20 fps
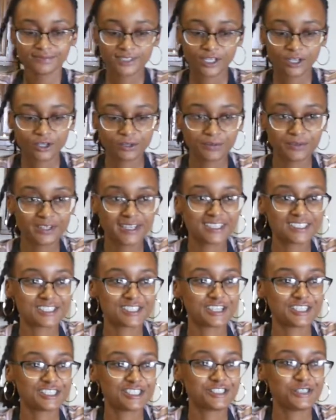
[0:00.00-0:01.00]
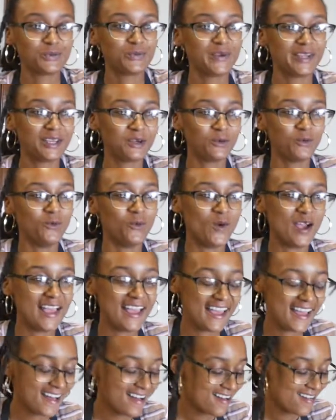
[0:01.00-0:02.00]
Hope you guys are doing
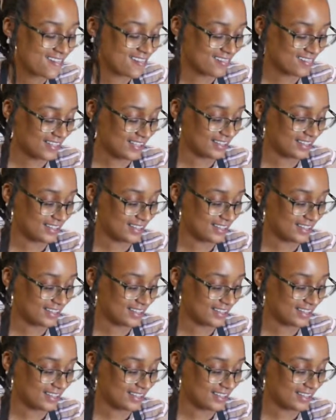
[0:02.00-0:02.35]
well.